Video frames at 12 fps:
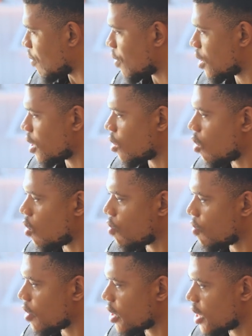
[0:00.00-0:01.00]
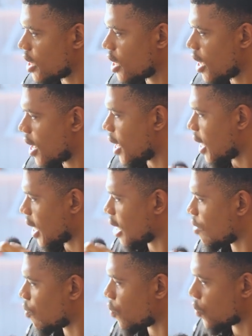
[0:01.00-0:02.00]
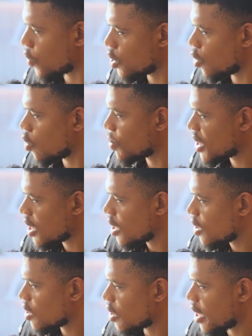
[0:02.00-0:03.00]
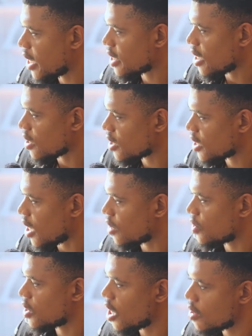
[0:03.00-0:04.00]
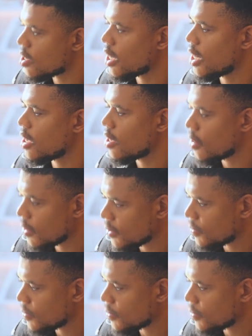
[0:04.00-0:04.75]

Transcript: everything over here in Fruity Loops. So here's how it sounds currently. Oh,